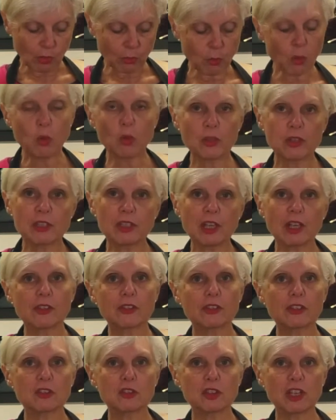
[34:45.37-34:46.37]
all the
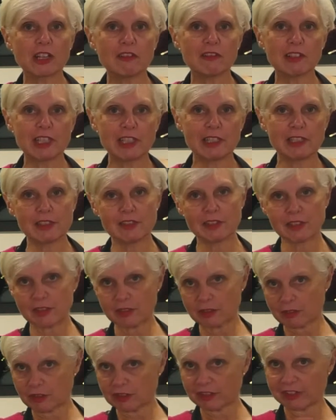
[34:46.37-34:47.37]
nuts, the cherries,
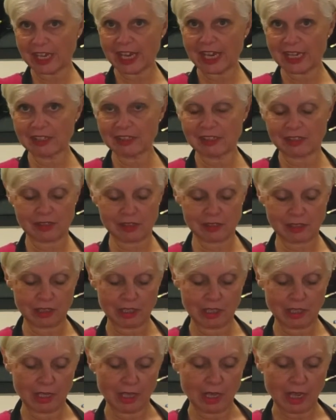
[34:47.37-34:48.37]
the zest,
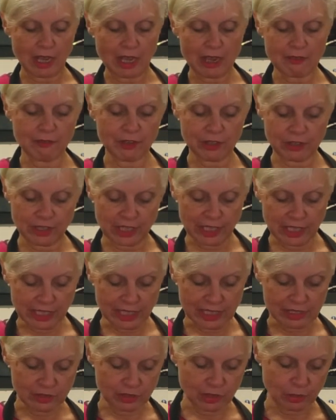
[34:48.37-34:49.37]
everything
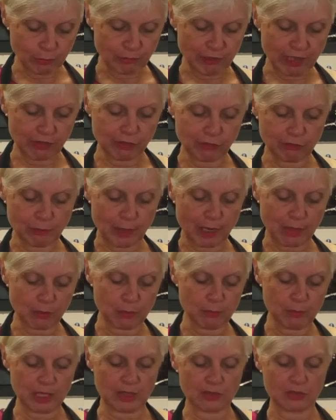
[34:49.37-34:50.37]
is spread throughout the
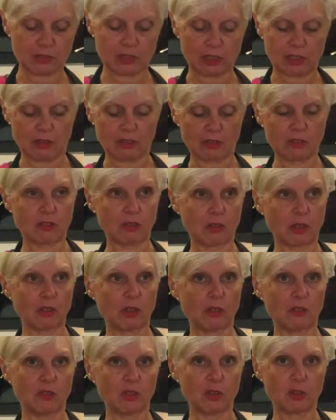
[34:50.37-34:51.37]
mixture. So I
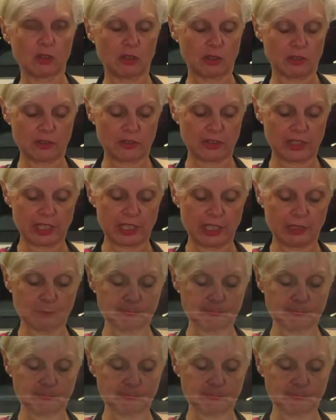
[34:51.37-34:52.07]
don't know if you can see